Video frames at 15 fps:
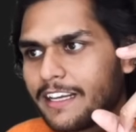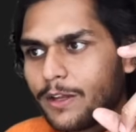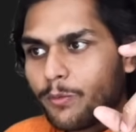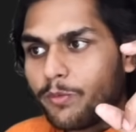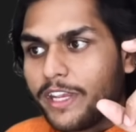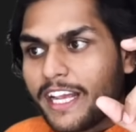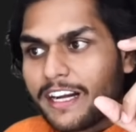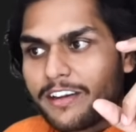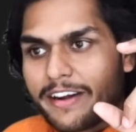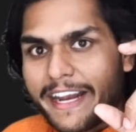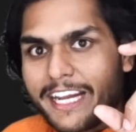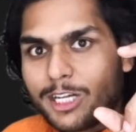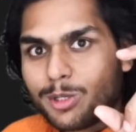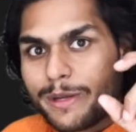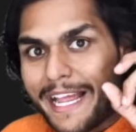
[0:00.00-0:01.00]
we are
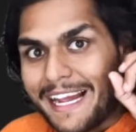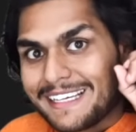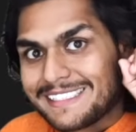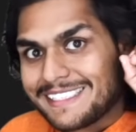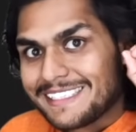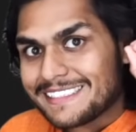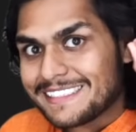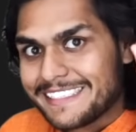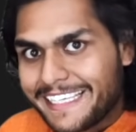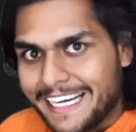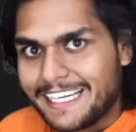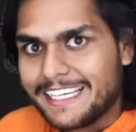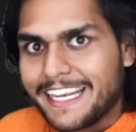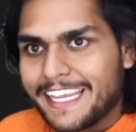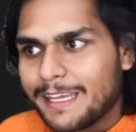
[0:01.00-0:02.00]
trying to access
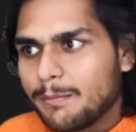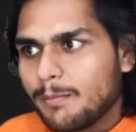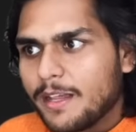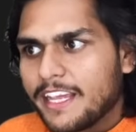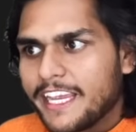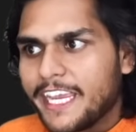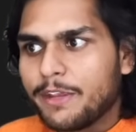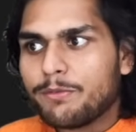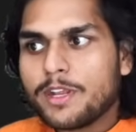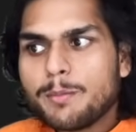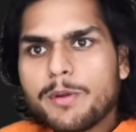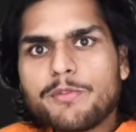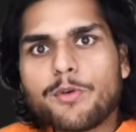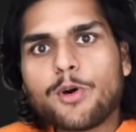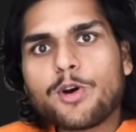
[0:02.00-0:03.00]
getName even
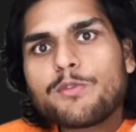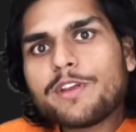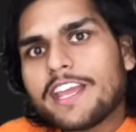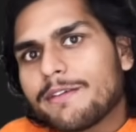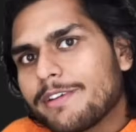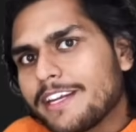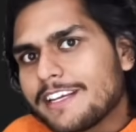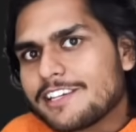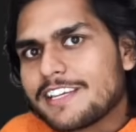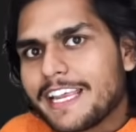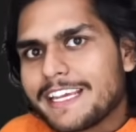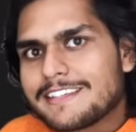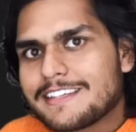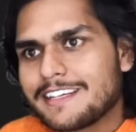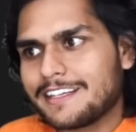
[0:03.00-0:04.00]
before we have
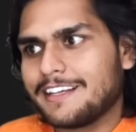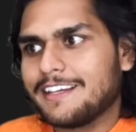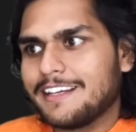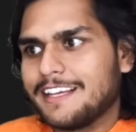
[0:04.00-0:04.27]
initialized it.